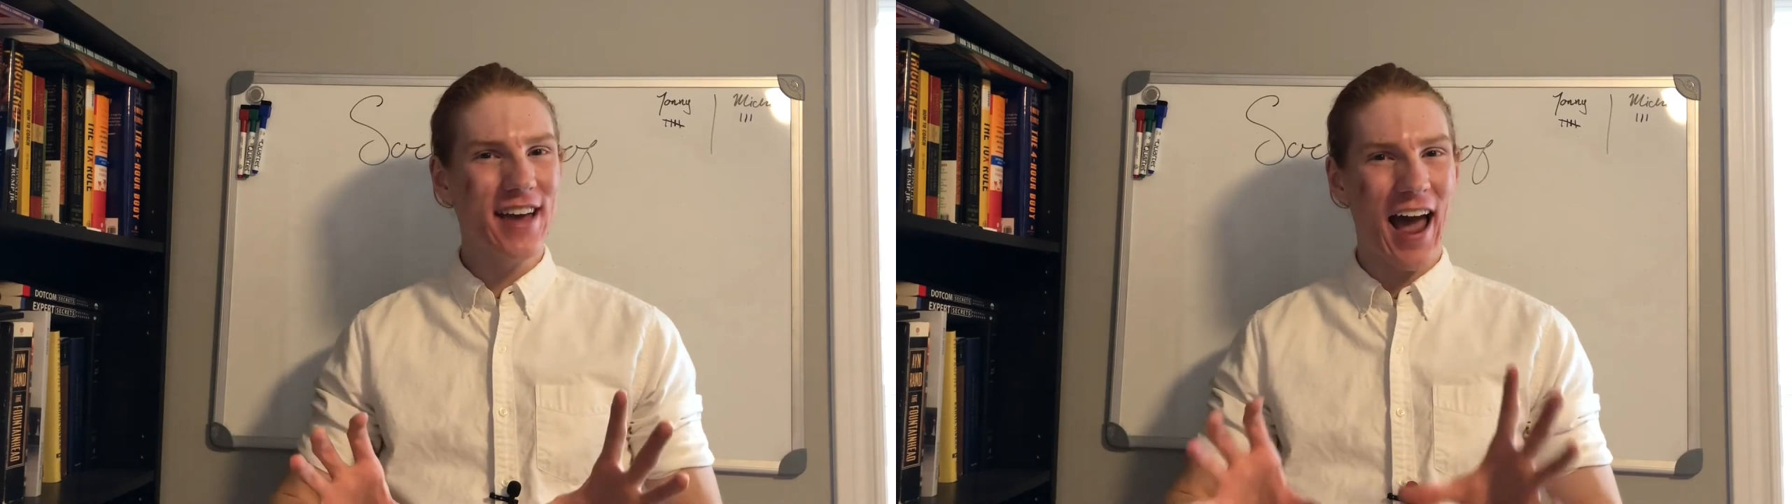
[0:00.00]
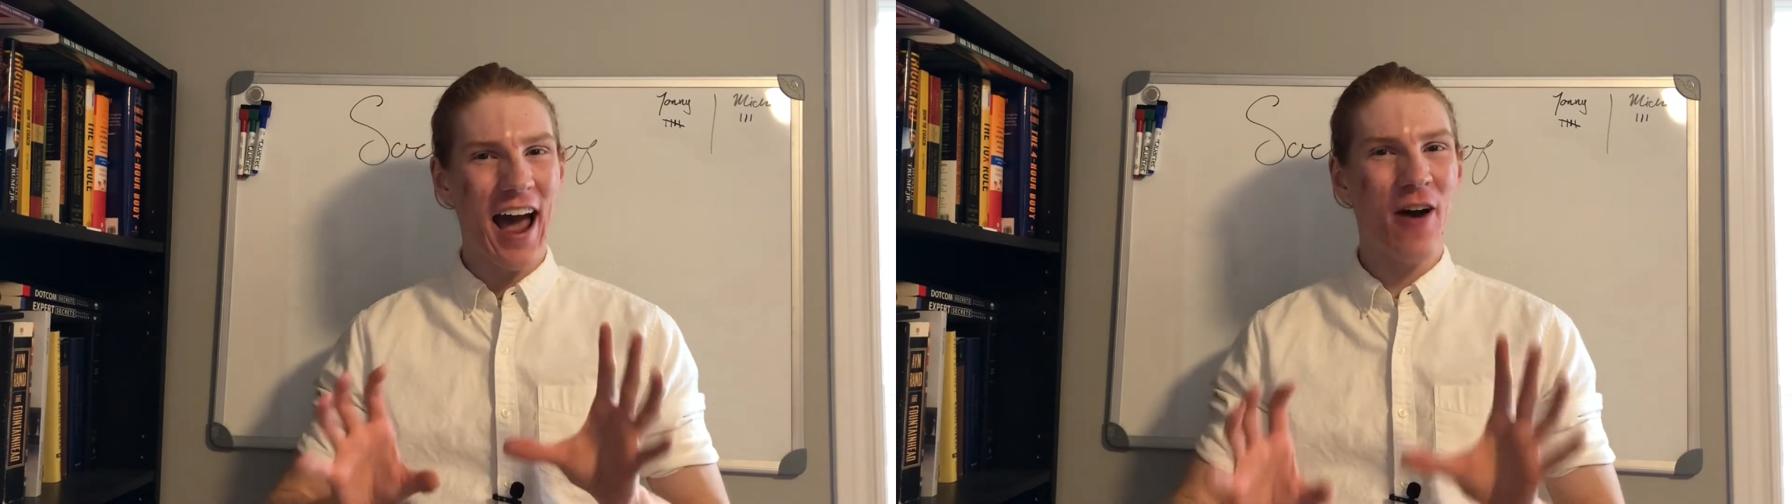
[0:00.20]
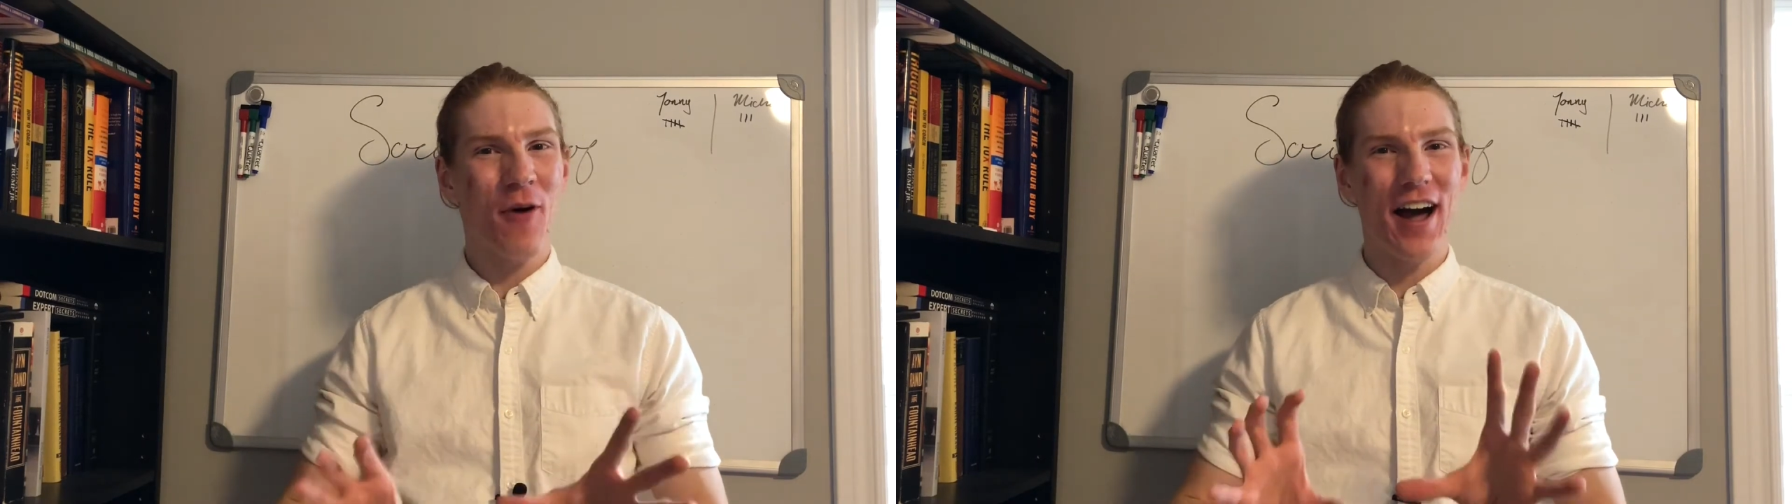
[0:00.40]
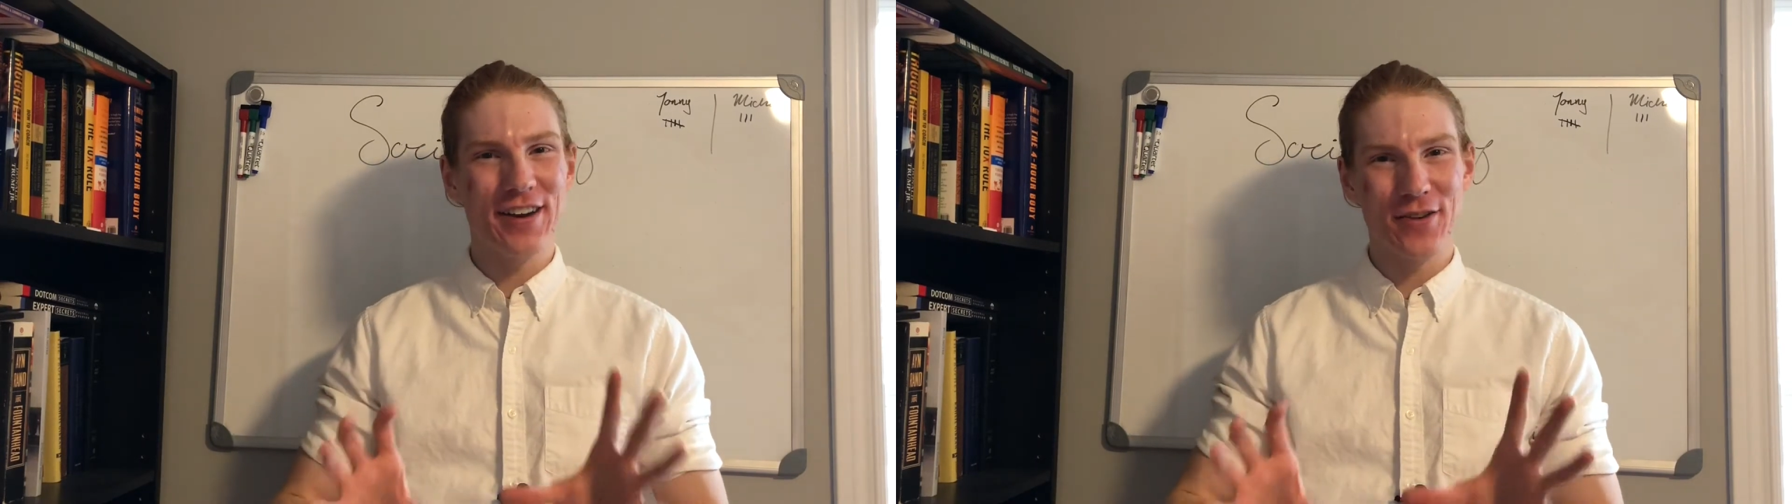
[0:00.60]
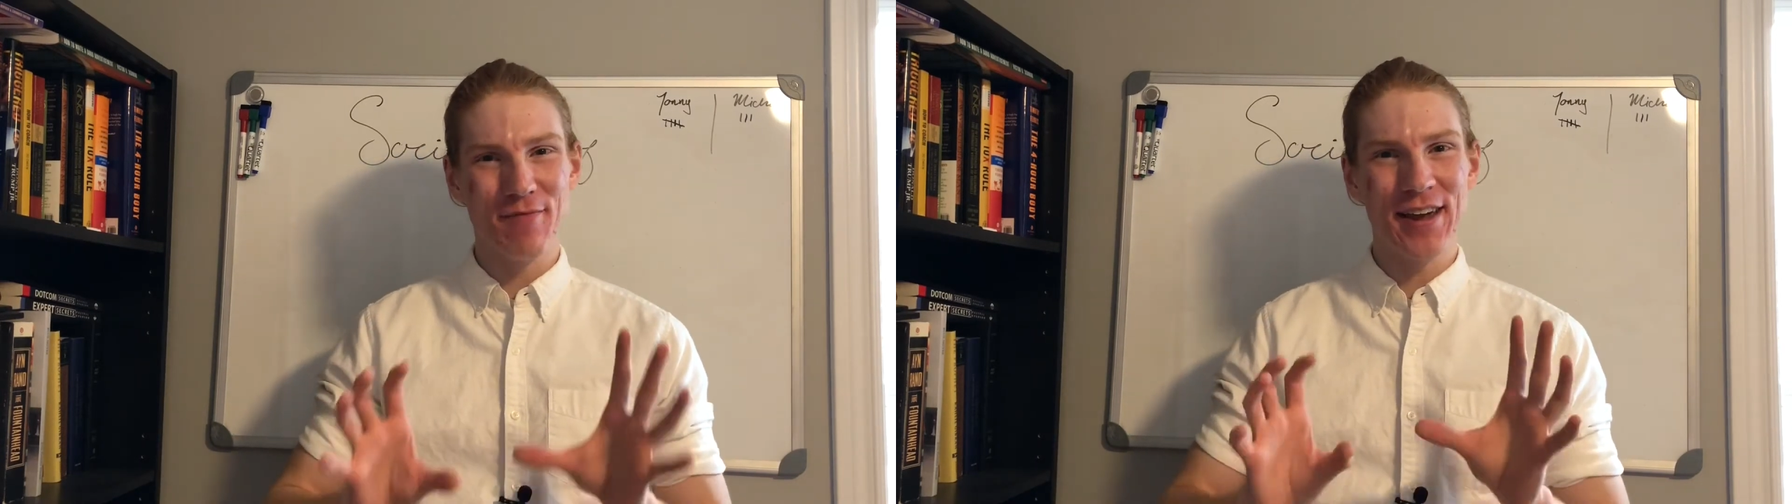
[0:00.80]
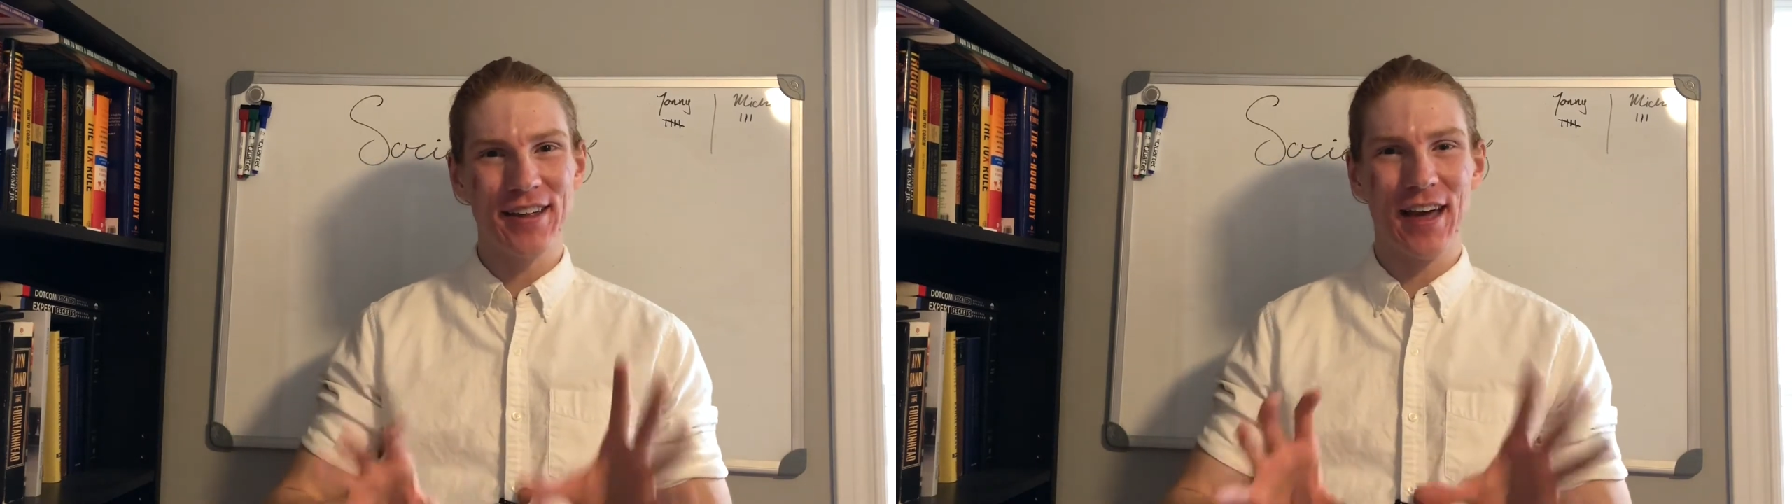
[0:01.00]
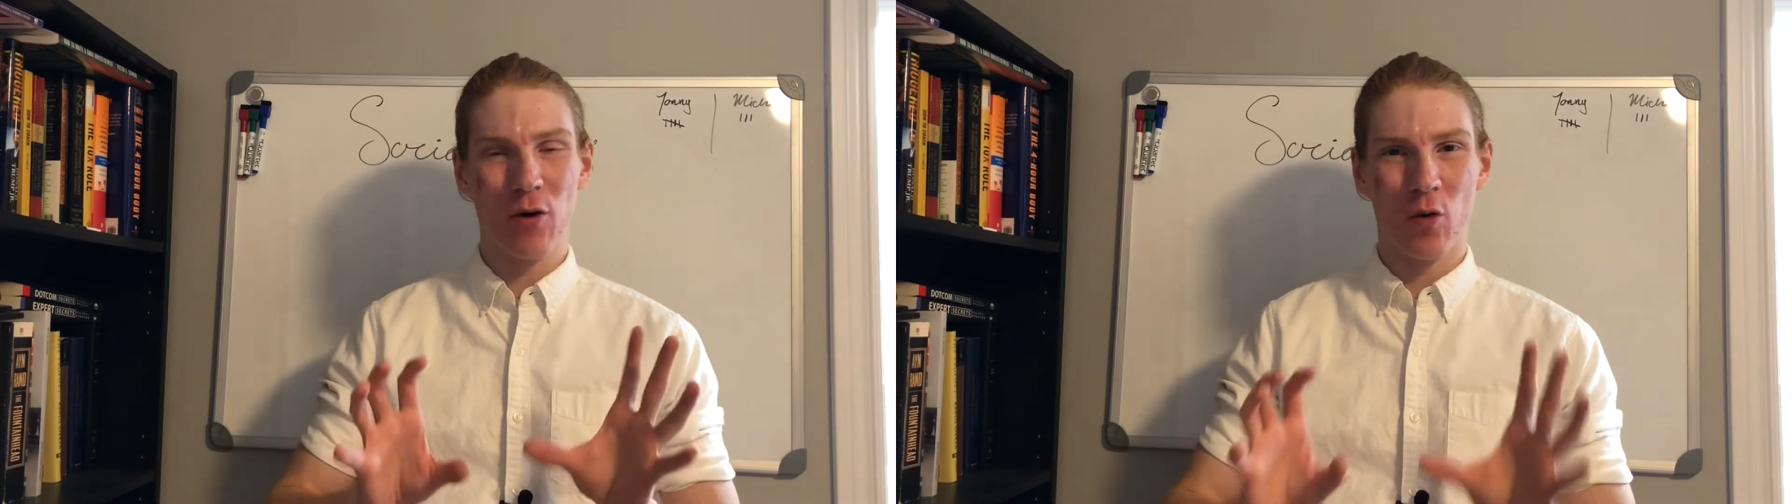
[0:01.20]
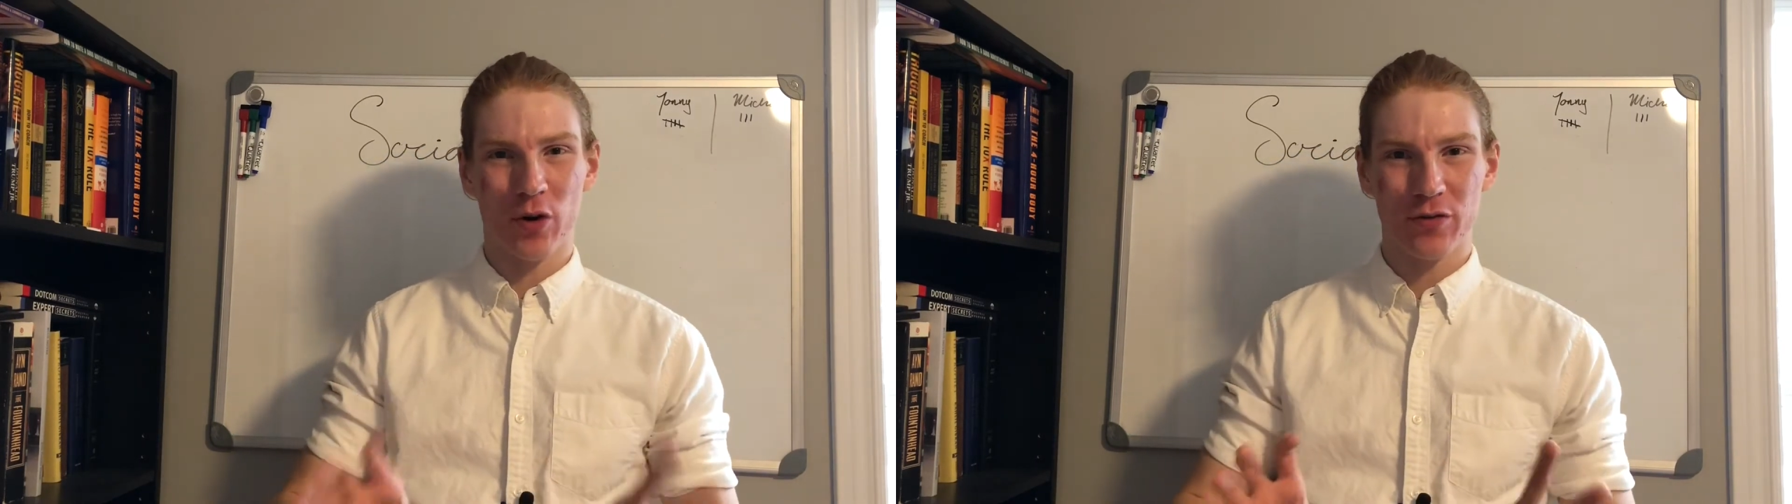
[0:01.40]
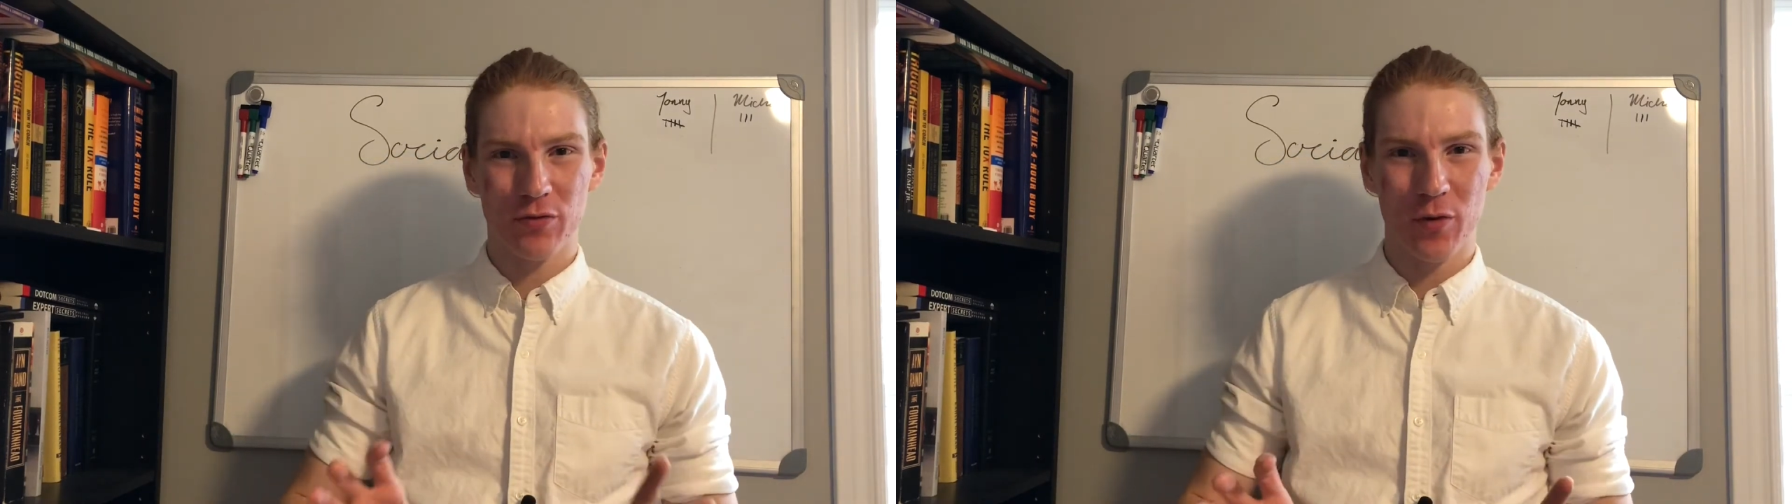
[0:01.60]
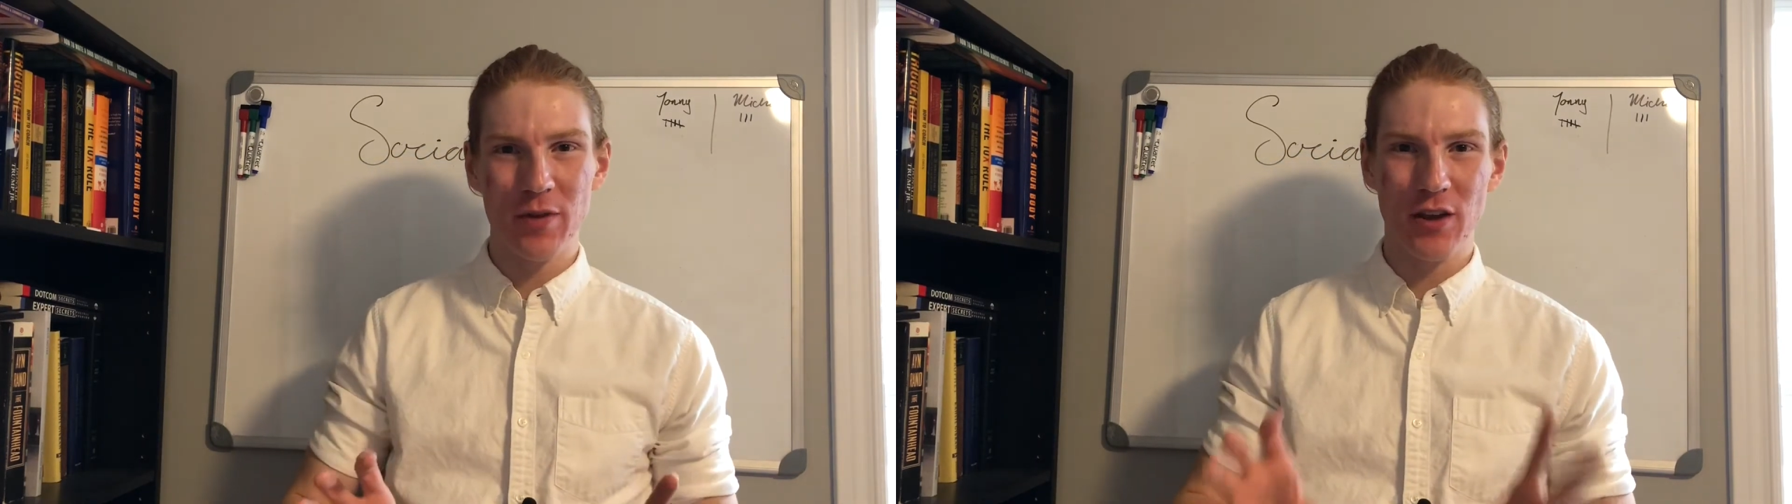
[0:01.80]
how I could make that work for me.